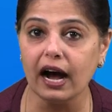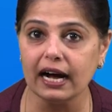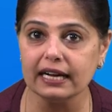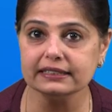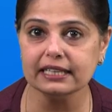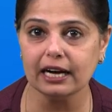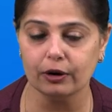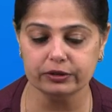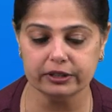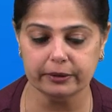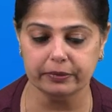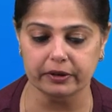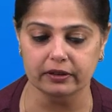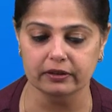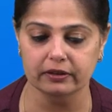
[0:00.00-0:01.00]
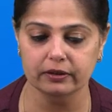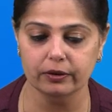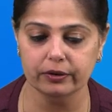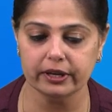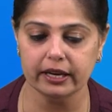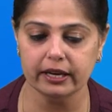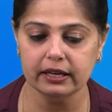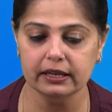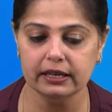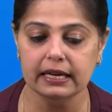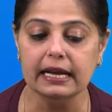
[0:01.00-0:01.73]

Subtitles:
uncountable. Okay.